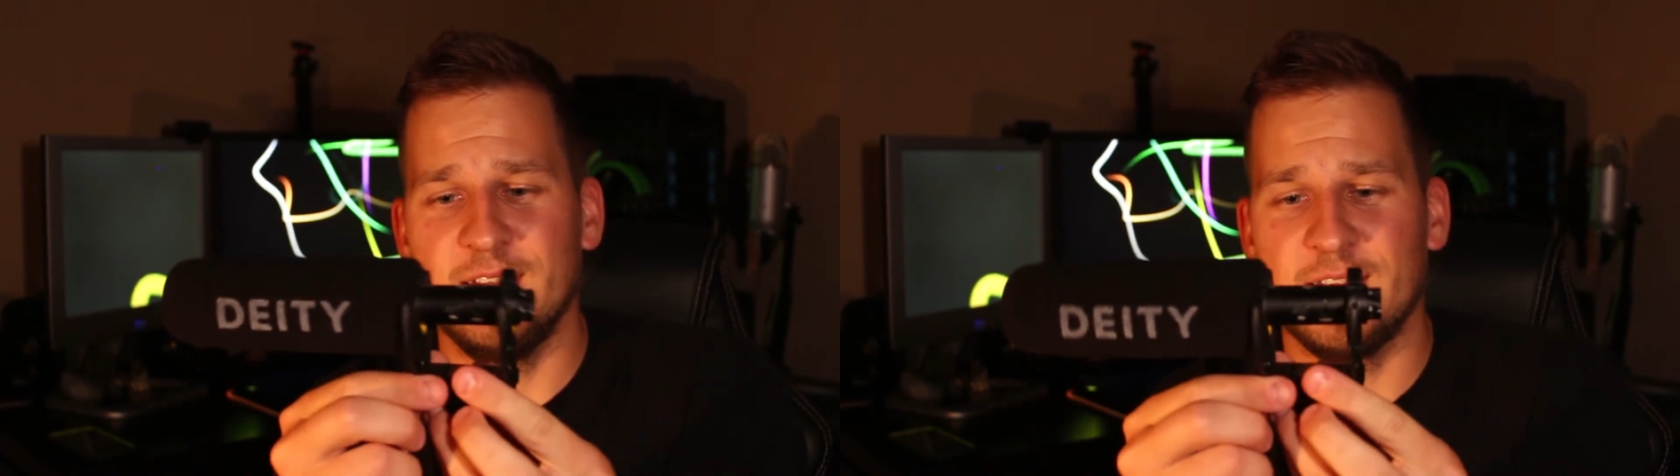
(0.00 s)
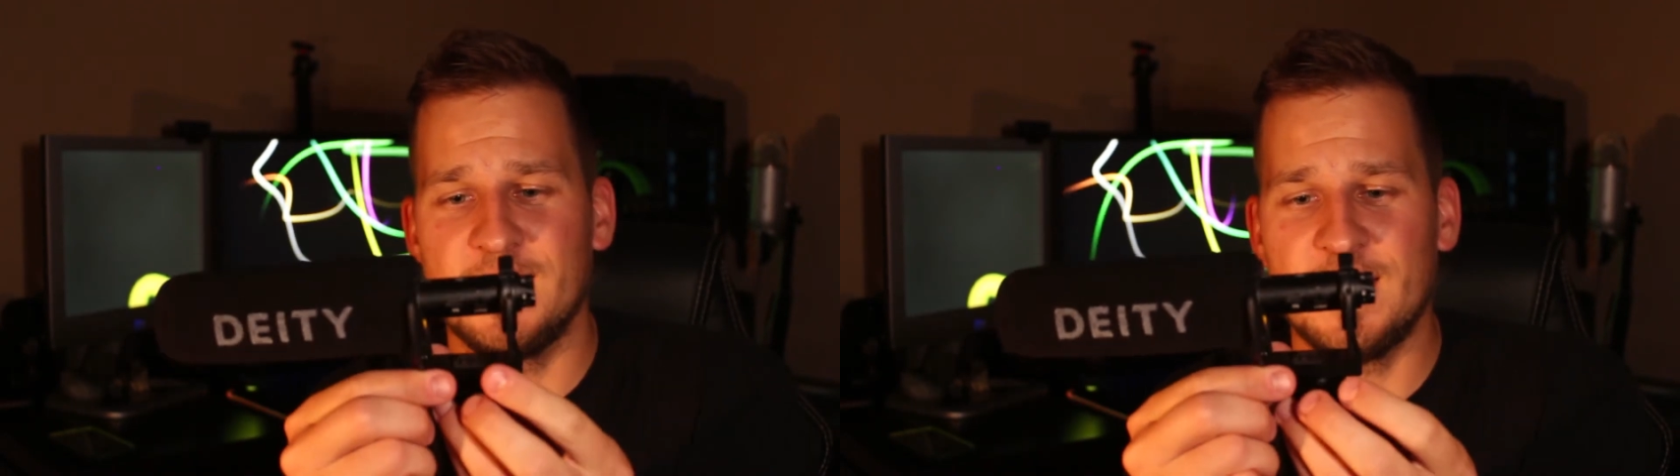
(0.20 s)

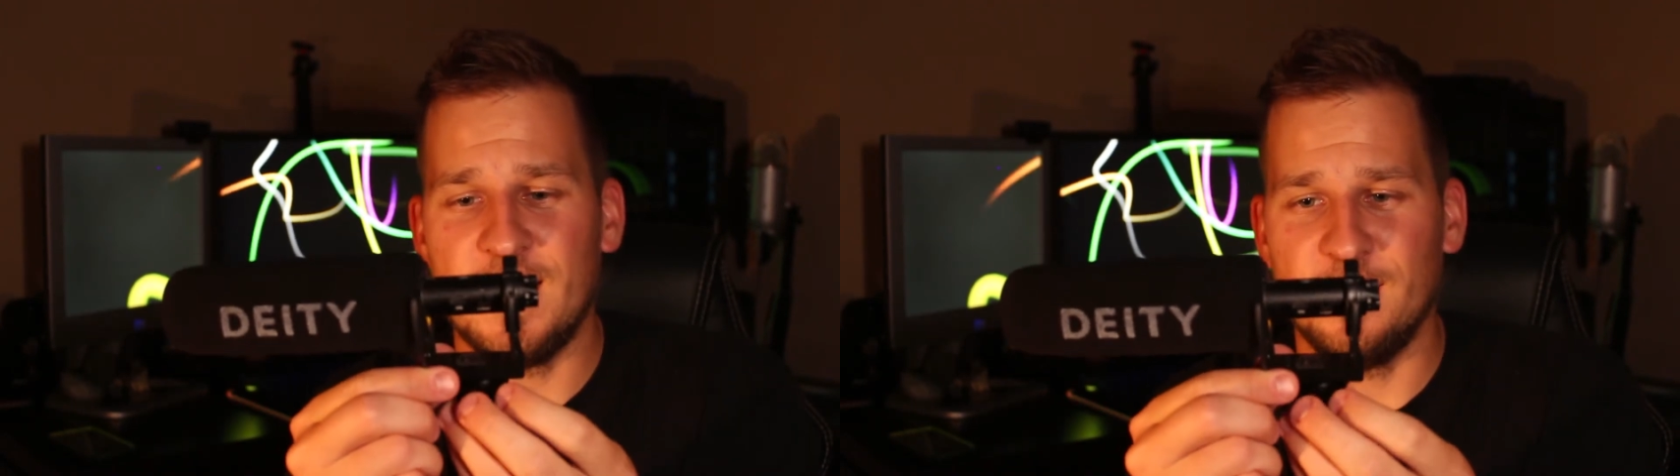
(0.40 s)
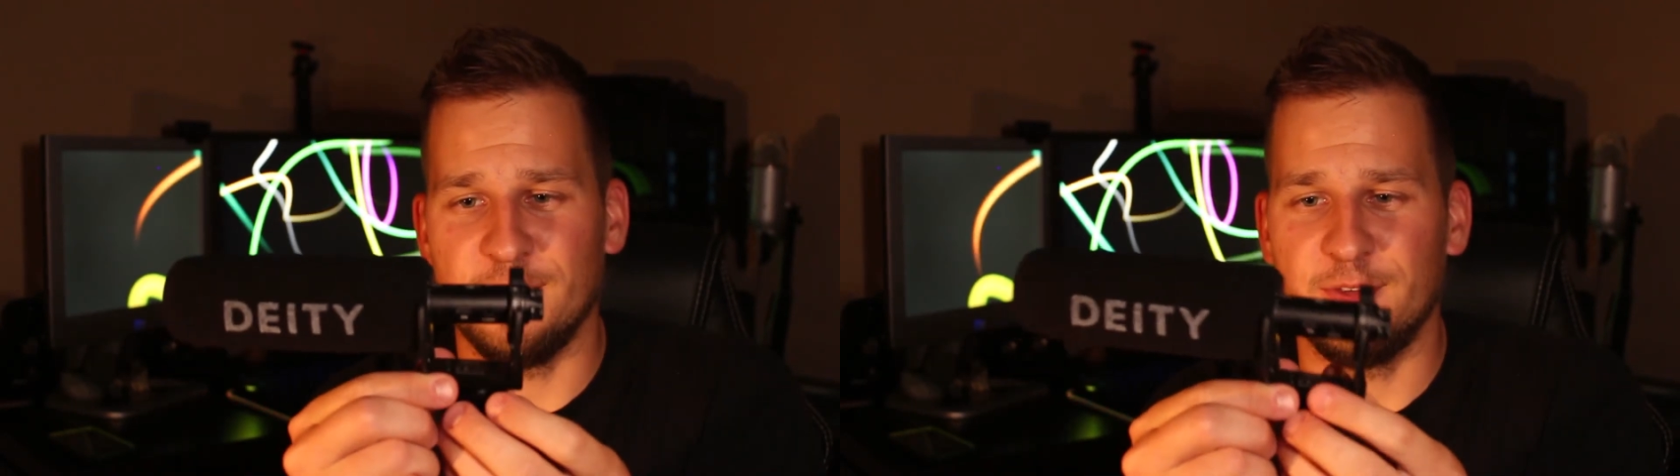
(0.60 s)

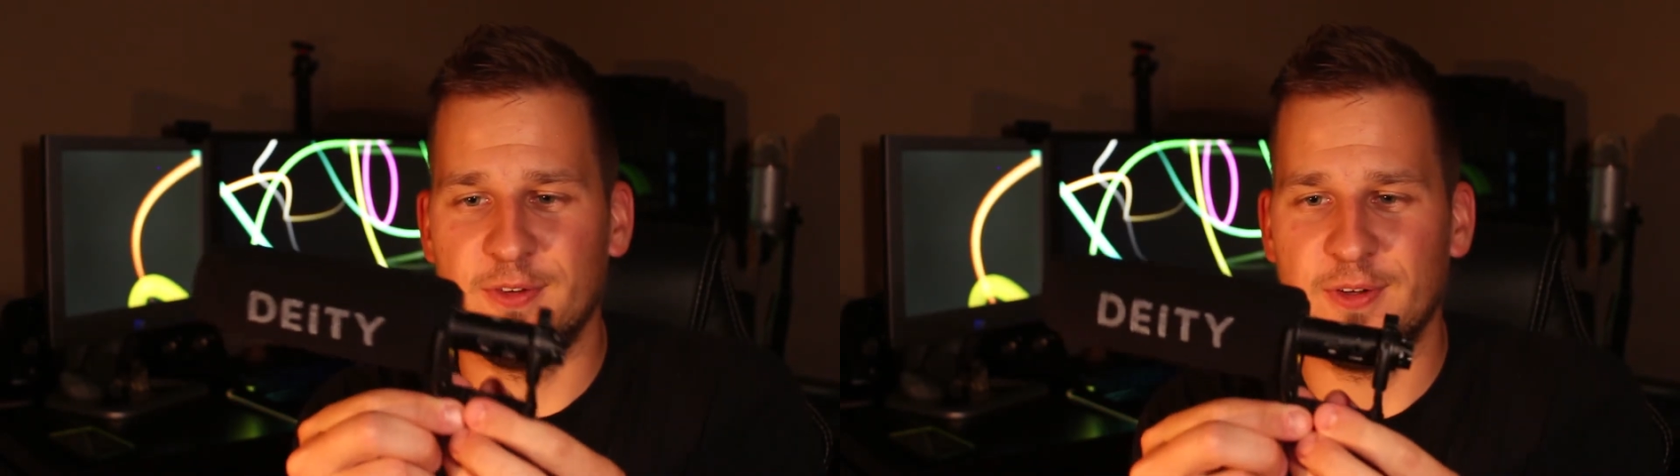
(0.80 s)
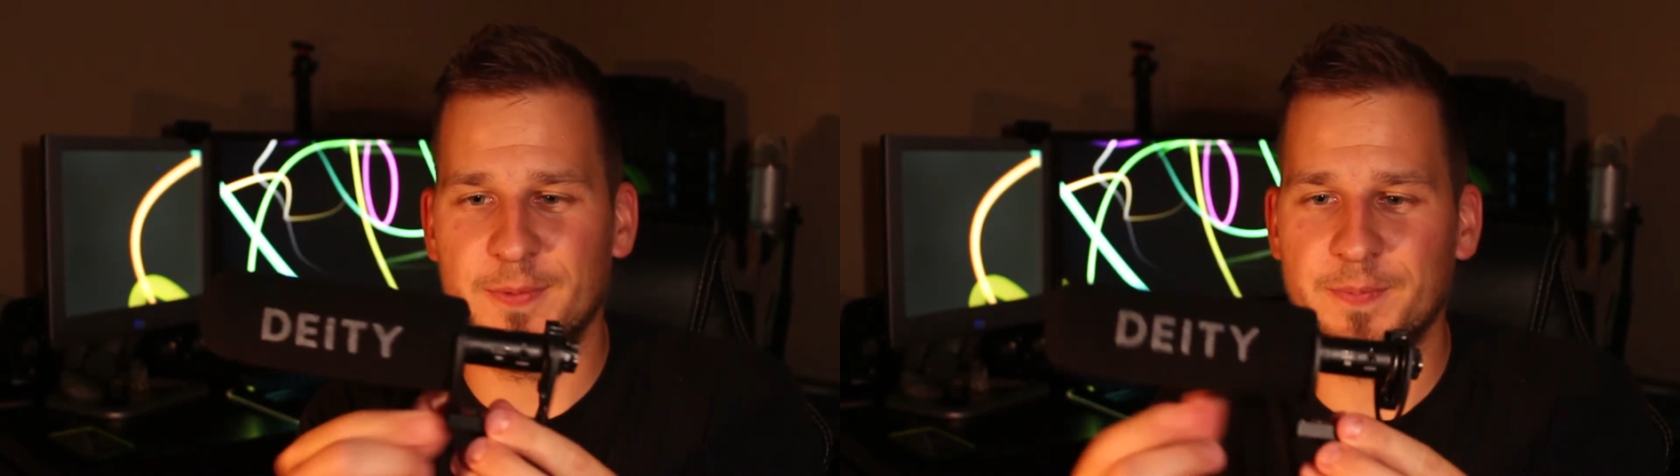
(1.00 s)

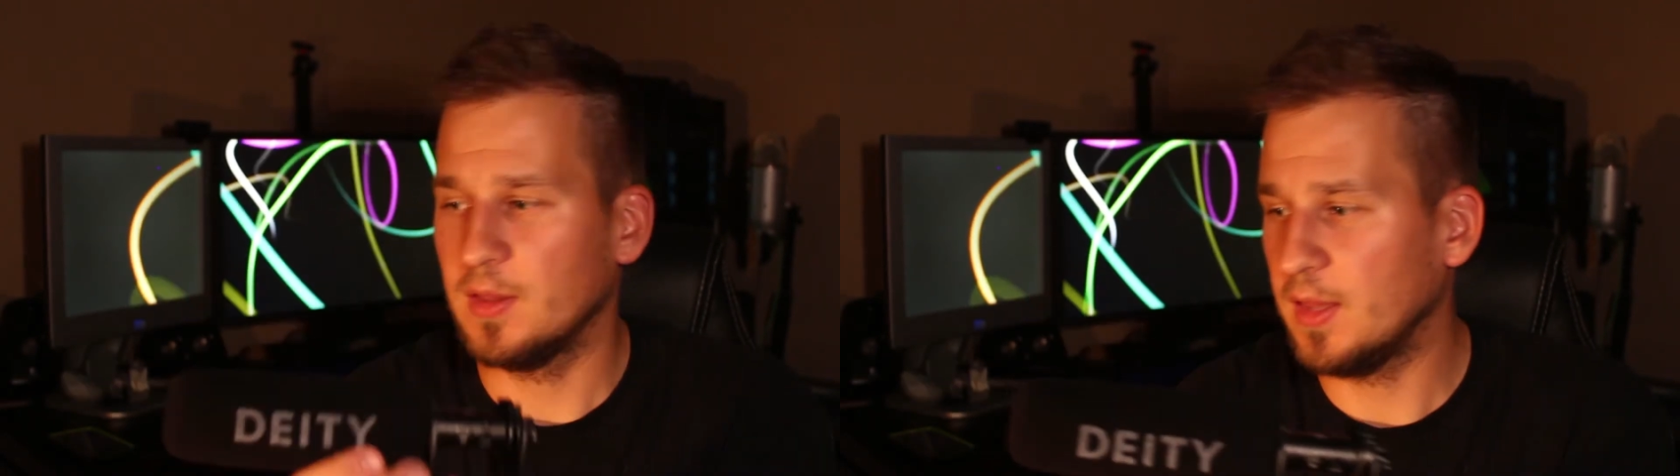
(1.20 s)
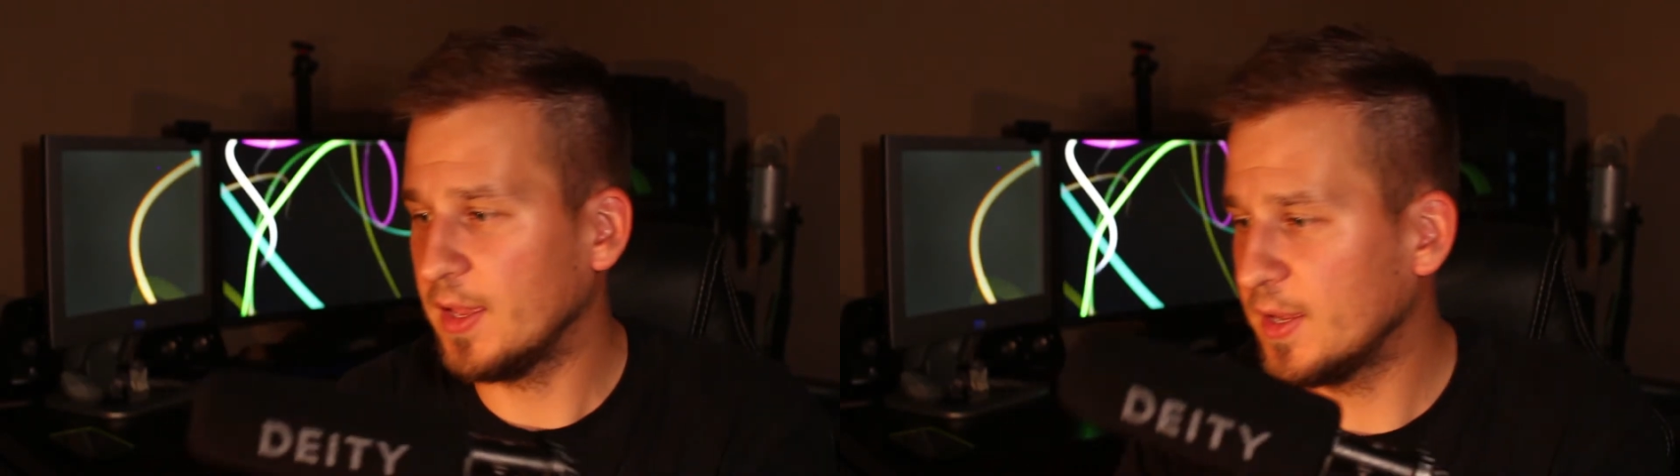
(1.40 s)
itself.
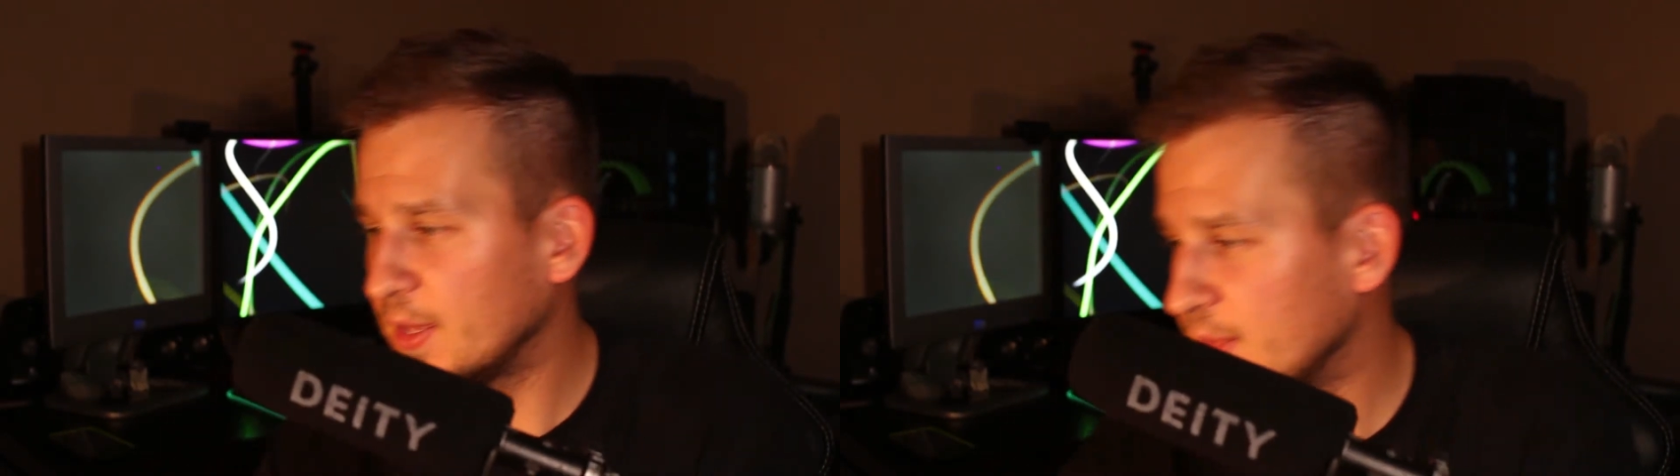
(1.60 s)
Like I